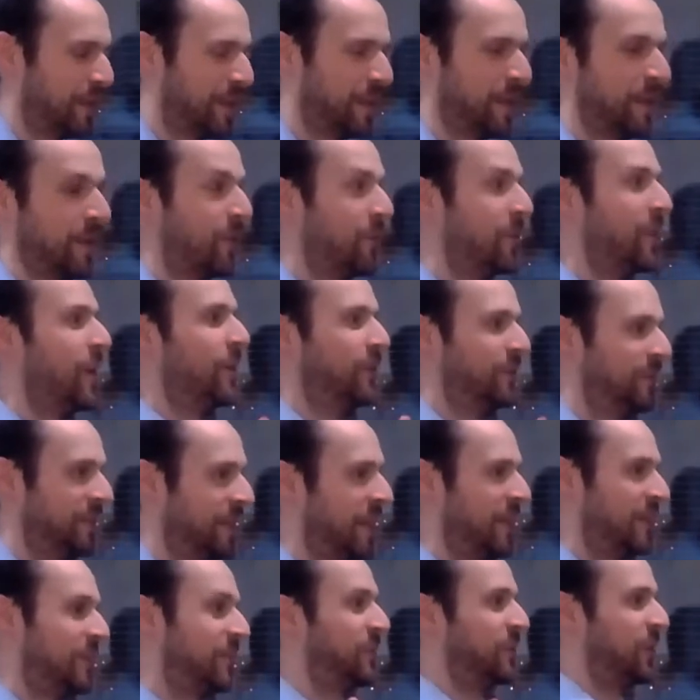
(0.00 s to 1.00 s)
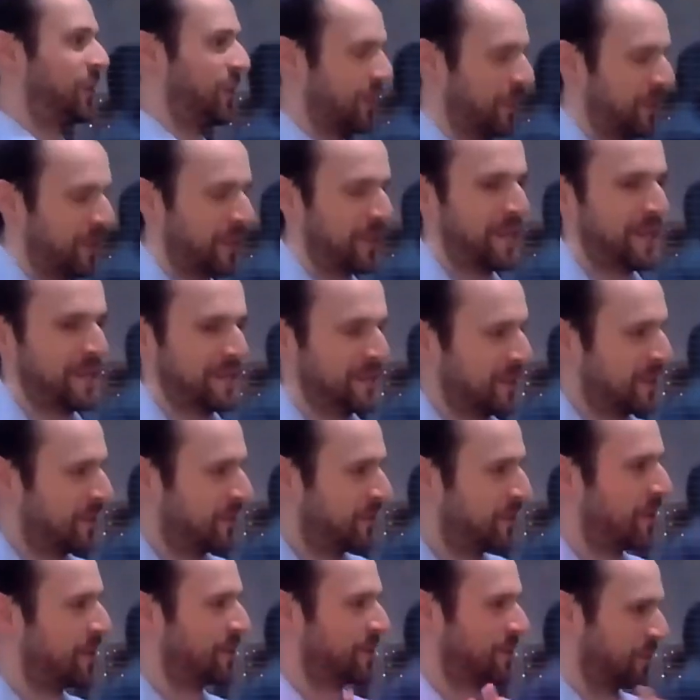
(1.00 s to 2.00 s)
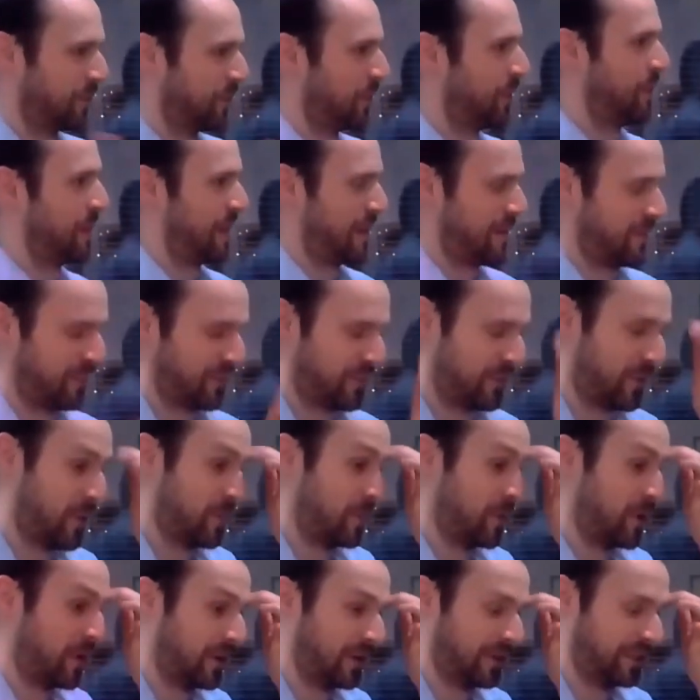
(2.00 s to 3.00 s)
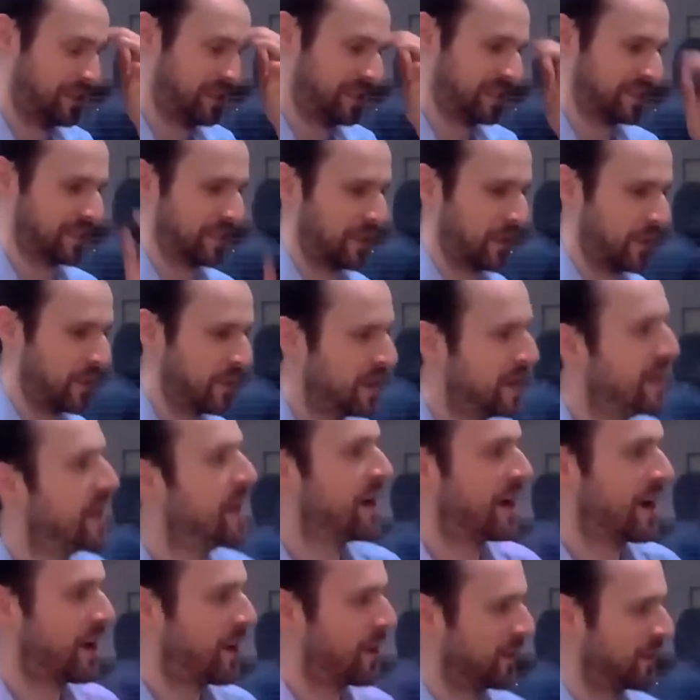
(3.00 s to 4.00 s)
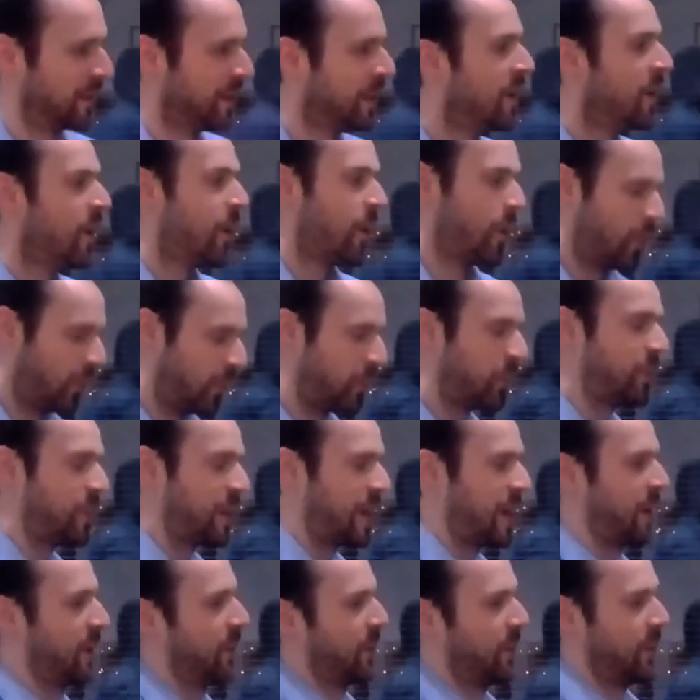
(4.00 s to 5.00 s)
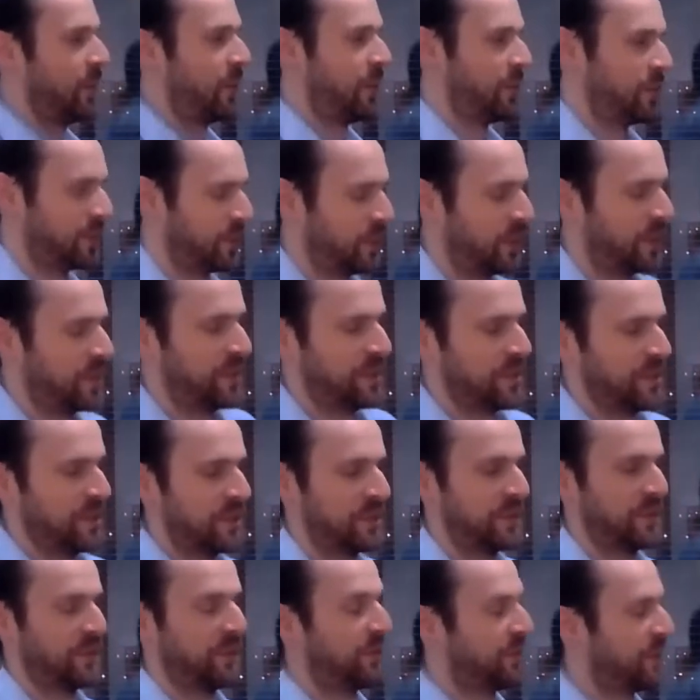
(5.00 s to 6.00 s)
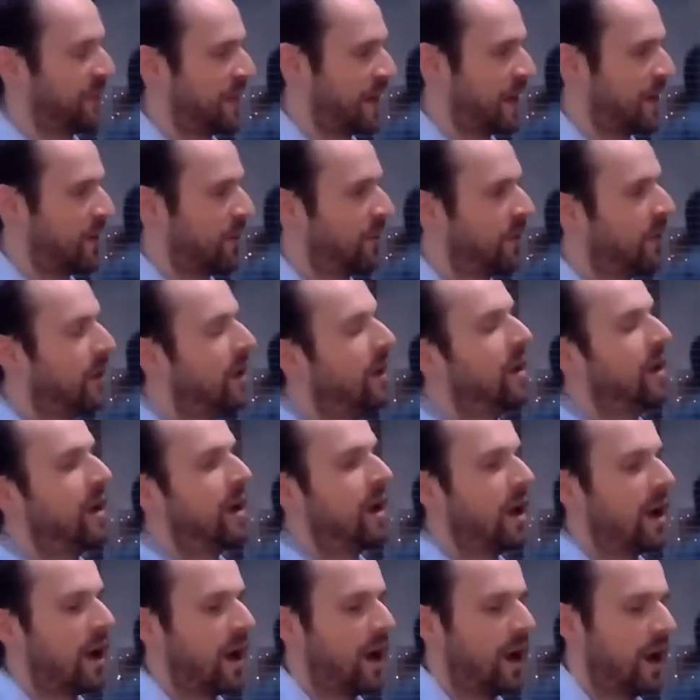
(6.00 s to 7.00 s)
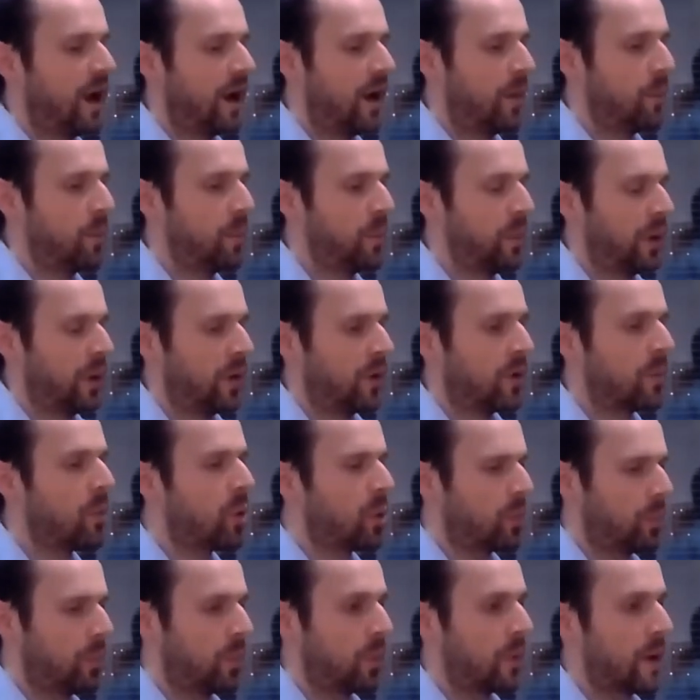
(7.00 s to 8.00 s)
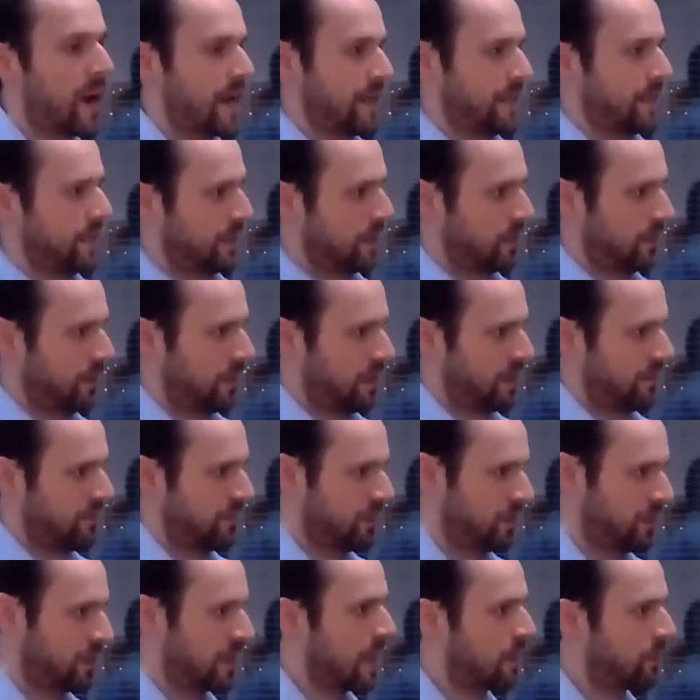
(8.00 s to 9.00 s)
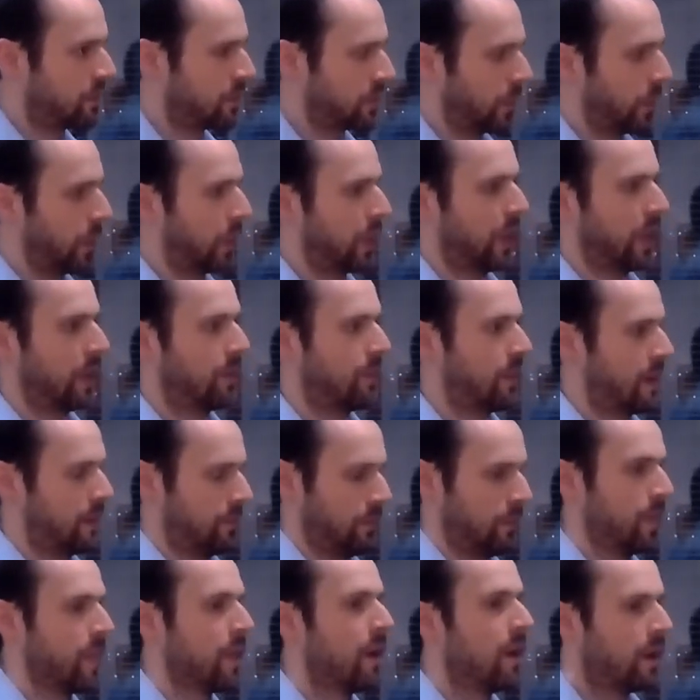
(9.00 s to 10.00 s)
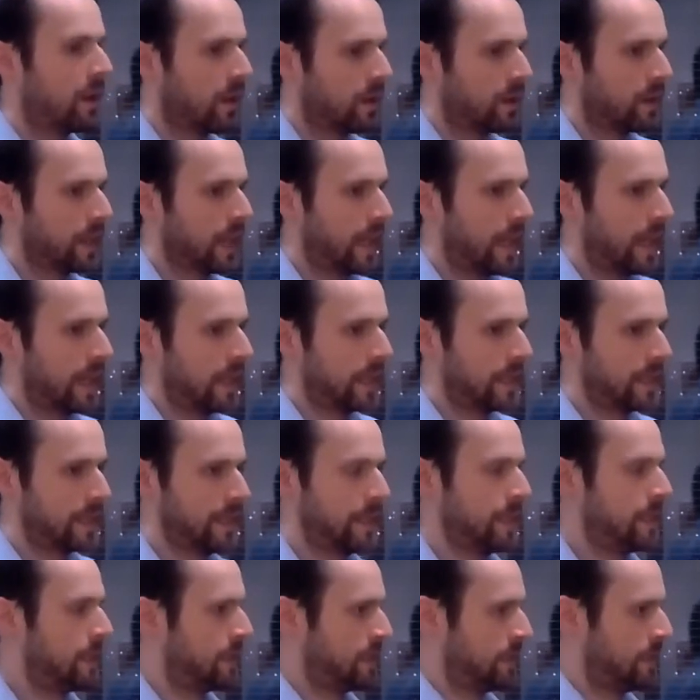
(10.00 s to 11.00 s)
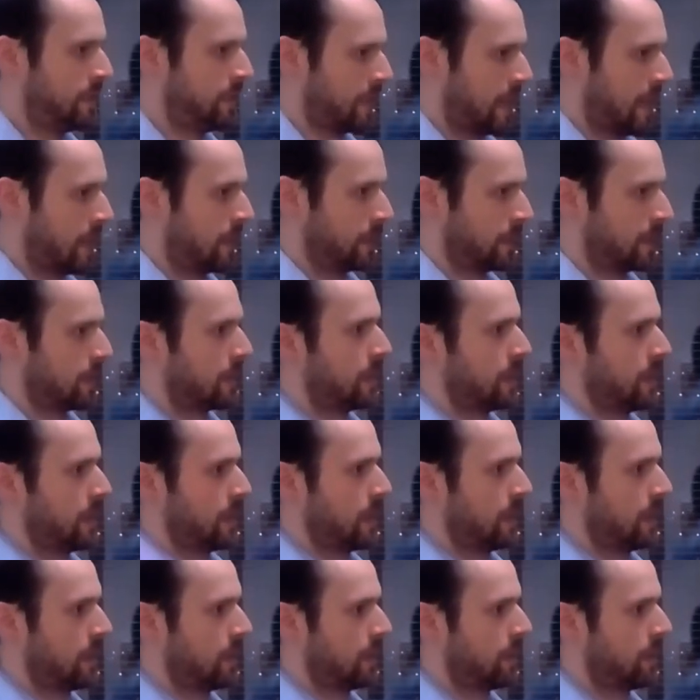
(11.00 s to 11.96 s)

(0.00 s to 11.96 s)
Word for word: thinking, oh no, it's Jonathan, he's going to ask all about phenomenology, so I'll hold back on those questions for now. Um, but on a more practical level, you're now talking about dancing.